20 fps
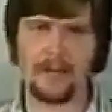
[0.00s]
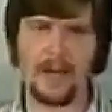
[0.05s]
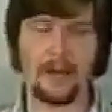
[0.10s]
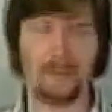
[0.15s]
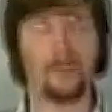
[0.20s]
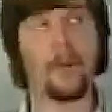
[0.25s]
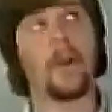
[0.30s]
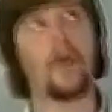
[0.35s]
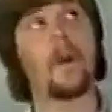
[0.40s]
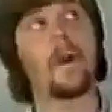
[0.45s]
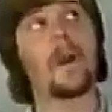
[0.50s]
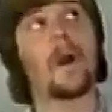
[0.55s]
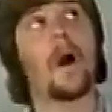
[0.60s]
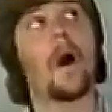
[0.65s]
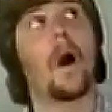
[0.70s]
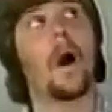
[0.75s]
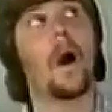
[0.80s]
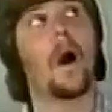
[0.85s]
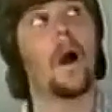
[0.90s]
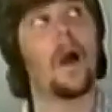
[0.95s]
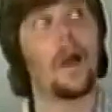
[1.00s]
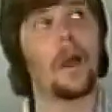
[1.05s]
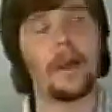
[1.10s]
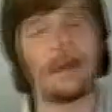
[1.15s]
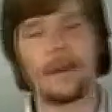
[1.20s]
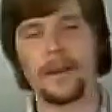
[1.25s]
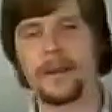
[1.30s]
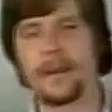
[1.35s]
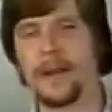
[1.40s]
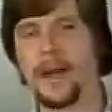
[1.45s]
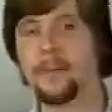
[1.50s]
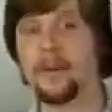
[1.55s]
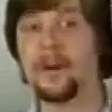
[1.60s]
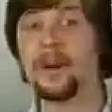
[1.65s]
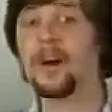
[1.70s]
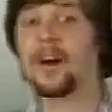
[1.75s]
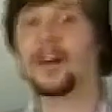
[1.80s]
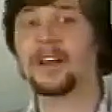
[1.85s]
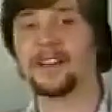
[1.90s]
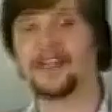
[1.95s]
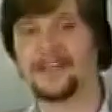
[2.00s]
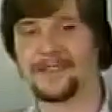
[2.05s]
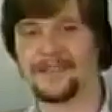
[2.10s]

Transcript: like we're going, "Come and look."